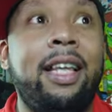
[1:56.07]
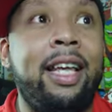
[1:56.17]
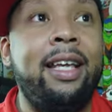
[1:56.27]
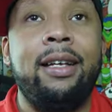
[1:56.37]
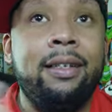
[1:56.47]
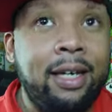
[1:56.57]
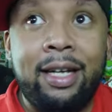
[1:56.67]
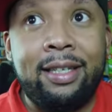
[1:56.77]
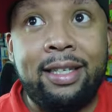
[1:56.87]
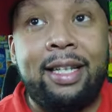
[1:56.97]
league
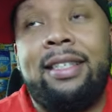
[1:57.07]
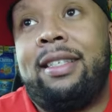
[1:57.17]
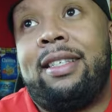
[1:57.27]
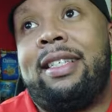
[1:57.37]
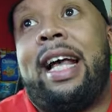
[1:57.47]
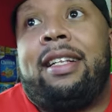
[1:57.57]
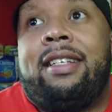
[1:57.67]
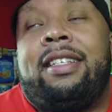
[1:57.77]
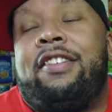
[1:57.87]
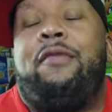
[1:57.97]
this is a stat that
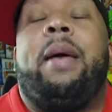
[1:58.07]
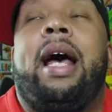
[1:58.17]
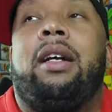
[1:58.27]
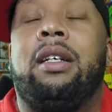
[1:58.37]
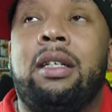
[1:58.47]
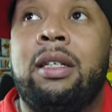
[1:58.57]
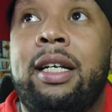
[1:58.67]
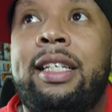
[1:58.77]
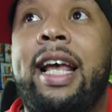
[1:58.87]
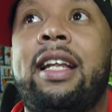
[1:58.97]
doesn't even matter
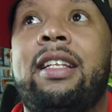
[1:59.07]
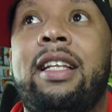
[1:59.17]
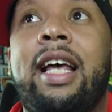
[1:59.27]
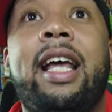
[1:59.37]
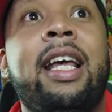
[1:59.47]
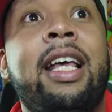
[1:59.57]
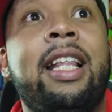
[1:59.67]
at the end of the day,